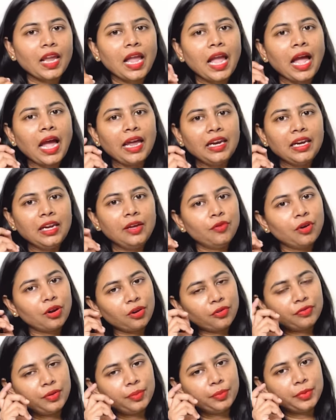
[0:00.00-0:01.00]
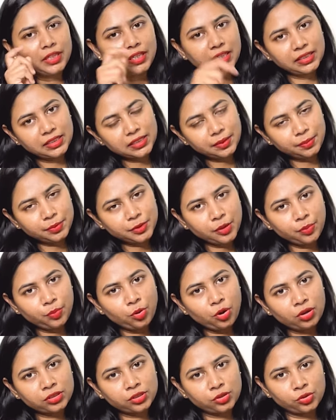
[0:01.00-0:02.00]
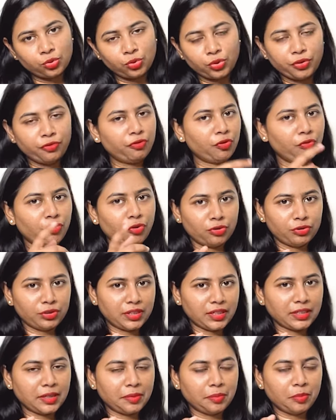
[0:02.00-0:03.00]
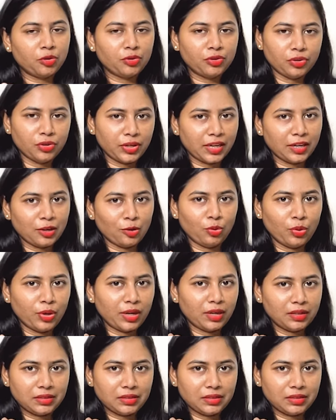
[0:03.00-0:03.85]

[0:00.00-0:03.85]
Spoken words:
I'll leave all of them in the description box. So if you want to check them out, you can go and